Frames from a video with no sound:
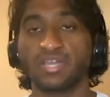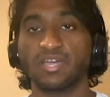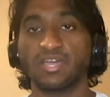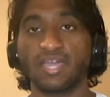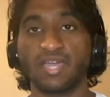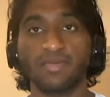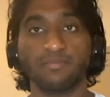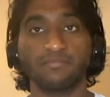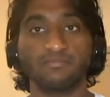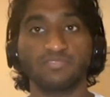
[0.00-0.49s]

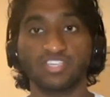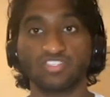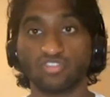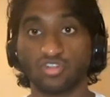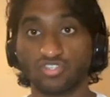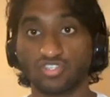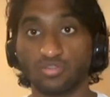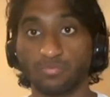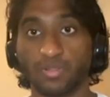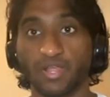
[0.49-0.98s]
And these are
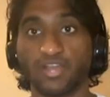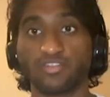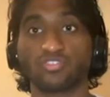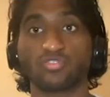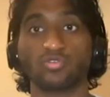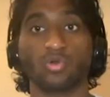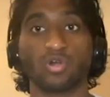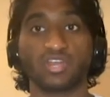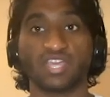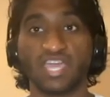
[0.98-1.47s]
two players
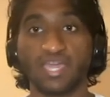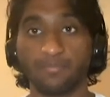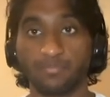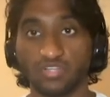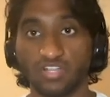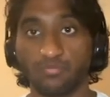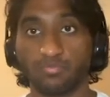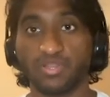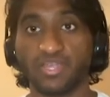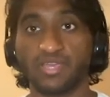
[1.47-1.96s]
who are capable
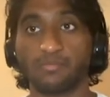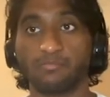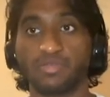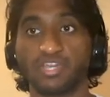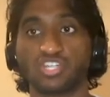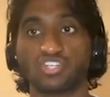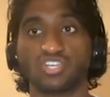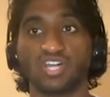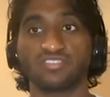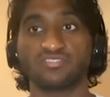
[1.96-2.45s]
of playing big
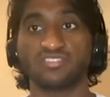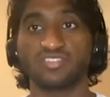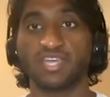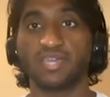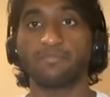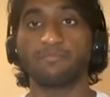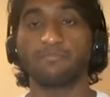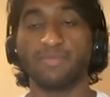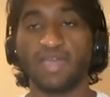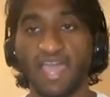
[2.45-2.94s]
shots, and
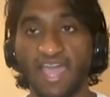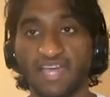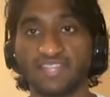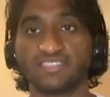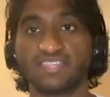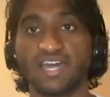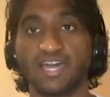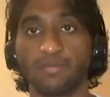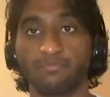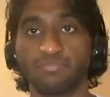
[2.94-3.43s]
they had
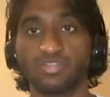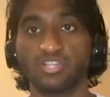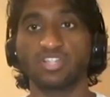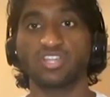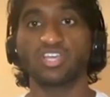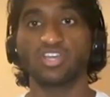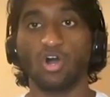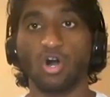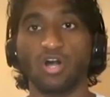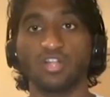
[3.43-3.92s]
that
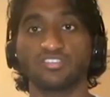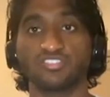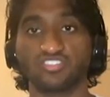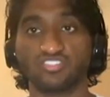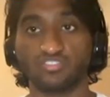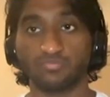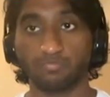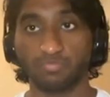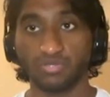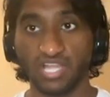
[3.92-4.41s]
ability on
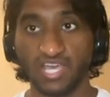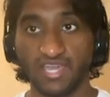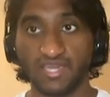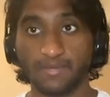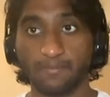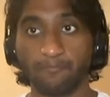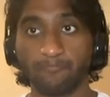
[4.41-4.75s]
display.